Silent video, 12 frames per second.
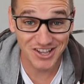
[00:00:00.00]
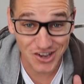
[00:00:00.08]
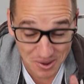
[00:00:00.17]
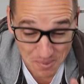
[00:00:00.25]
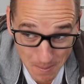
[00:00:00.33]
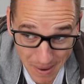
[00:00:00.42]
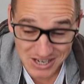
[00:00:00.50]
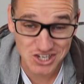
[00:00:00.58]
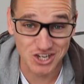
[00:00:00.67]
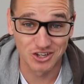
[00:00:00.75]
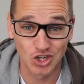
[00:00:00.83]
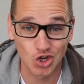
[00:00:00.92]
you can
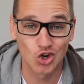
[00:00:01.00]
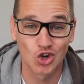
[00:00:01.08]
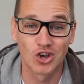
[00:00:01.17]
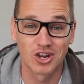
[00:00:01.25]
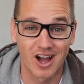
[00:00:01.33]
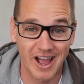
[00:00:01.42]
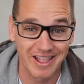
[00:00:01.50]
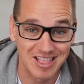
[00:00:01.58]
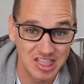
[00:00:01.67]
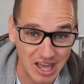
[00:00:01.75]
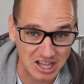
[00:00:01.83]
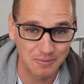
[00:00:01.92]
imagine, the crew and I are
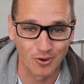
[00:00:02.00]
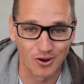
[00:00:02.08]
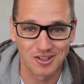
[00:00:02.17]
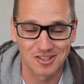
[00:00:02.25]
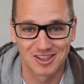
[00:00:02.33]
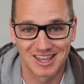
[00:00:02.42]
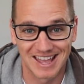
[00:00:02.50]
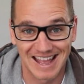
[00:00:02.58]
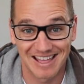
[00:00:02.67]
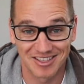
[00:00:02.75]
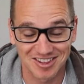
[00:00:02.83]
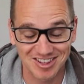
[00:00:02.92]
desperate to
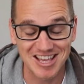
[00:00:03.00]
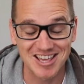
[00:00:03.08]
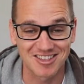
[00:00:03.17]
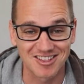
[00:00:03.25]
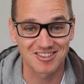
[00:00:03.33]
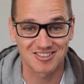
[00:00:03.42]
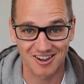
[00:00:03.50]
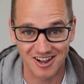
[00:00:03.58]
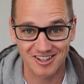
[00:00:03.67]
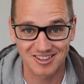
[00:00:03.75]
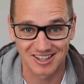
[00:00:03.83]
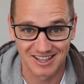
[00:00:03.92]
get the season
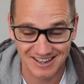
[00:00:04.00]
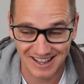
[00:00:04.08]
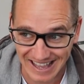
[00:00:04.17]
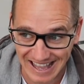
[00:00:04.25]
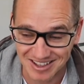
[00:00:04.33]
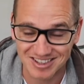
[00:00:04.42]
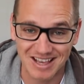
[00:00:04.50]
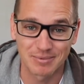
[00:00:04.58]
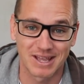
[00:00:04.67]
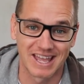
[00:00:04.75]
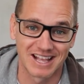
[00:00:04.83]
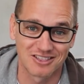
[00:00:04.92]
started and get the
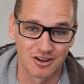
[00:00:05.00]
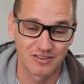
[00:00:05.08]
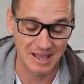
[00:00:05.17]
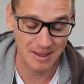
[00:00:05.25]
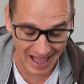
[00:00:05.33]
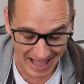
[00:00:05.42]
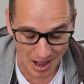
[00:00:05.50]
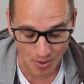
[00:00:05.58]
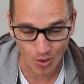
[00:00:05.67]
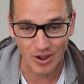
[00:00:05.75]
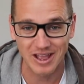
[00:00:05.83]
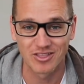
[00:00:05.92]
summer kicked off, get
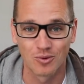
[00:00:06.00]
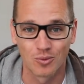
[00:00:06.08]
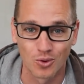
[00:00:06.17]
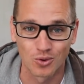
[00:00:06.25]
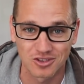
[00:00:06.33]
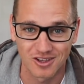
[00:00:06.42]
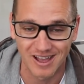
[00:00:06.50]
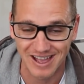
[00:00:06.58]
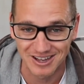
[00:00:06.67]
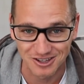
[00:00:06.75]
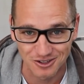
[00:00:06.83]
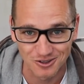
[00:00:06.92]
AWOL in the water
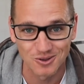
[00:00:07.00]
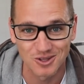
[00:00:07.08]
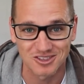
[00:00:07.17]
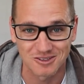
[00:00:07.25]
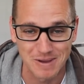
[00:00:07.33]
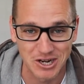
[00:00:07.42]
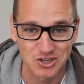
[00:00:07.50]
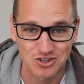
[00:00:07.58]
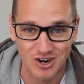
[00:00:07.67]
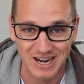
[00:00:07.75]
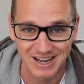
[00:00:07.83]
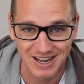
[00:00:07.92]
and do some
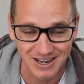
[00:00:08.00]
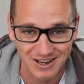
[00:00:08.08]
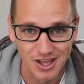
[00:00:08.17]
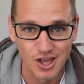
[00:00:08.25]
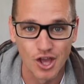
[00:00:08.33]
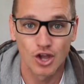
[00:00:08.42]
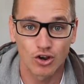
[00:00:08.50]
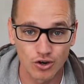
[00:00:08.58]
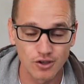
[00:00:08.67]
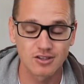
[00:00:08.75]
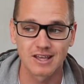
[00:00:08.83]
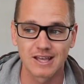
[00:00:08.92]
Mediterranean
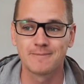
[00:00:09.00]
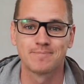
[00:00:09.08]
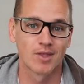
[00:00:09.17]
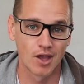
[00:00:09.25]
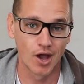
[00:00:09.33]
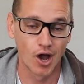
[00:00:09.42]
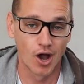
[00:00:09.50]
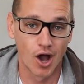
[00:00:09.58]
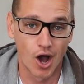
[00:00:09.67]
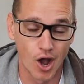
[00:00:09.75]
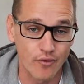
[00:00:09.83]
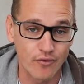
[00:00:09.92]
cruising.
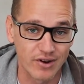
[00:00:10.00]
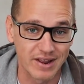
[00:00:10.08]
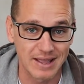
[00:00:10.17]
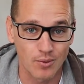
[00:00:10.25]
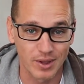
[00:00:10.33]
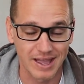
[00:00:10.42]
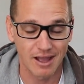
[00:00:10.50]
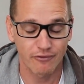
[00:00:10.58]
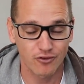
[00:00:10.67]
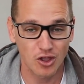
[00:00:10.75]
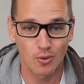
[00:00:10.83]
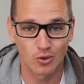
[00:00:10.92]
Hopefully we get a
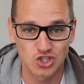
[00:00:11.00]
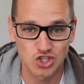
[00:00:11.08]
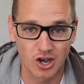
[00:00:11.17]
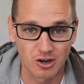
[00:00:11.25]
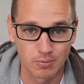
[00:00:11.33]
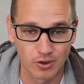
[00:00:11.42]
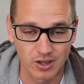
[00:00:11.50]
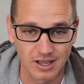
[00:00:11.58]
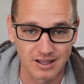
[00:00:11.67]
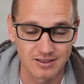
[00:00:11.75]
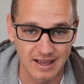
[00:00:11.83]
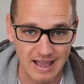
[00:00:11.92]
few more charter
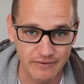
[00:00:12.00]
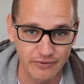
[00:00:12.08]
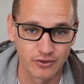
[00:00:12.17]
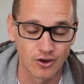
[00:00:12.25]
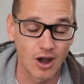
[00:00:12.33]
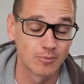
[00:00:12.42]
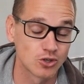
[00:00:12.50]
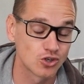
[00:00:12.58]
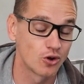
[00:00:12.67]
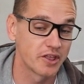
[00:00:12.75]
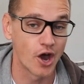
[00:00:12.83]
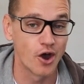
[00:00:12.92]
bookings. If not, I'm
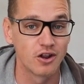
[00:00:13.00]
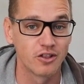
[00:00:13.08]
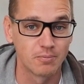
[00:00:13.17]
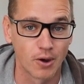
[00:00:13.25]
sure the owner of the